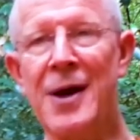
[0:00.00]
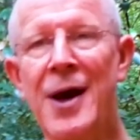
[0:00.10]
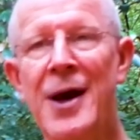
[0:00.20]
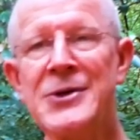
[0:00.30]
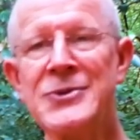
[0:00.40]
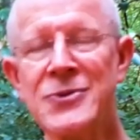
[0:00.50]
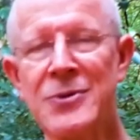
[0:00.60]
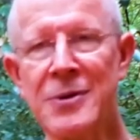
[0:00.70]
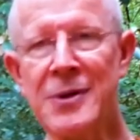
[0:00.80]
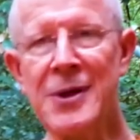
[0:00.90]
I
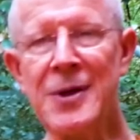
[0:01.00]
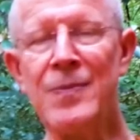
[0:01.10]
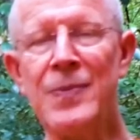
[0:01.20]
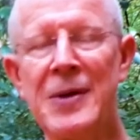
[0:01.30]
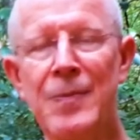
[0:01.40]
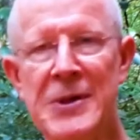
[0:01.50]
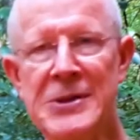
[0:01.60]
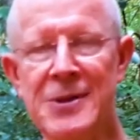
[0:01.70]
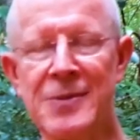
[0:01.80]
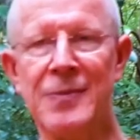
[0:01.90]
saw him being
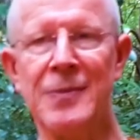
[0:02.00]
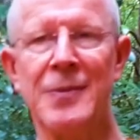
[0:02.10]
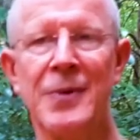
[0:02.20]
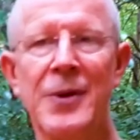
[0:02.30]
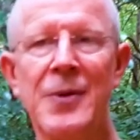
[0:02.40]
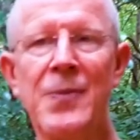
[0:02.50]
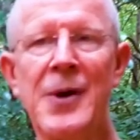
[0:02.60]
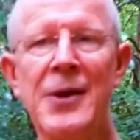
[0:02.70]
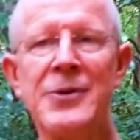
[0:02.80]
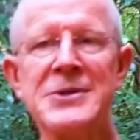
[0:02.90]
bitten
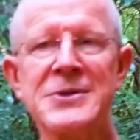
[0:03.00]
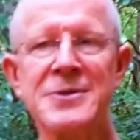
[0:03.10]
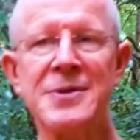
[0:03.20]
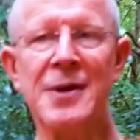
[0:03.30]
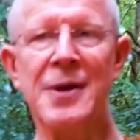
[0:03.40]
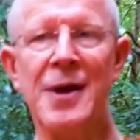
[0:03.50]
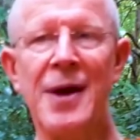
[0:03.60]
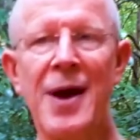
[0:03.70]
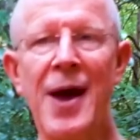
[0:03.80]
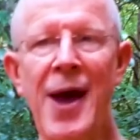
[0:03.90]
by this
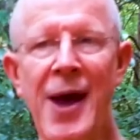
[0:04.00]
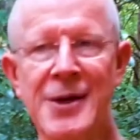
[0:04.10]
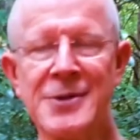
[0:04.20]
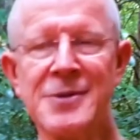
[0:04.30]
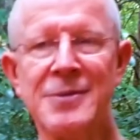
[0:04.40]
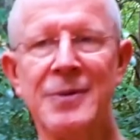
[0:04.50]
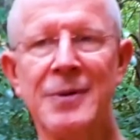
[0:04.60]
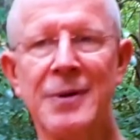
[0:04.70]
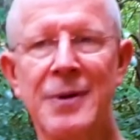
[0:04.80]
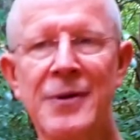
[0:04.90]
ant
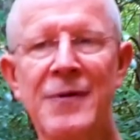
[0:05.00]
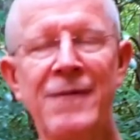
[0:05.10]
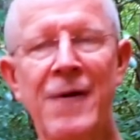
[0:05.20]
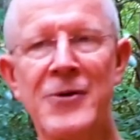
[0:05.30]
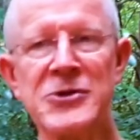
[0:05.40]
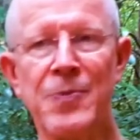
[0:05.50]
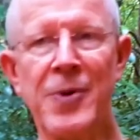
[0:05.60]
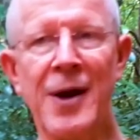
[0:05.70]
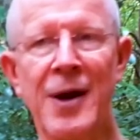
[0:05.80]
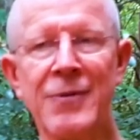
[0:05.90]
on the forest
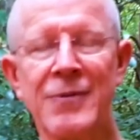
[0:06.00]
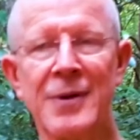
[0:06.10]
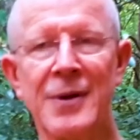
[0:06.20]
path.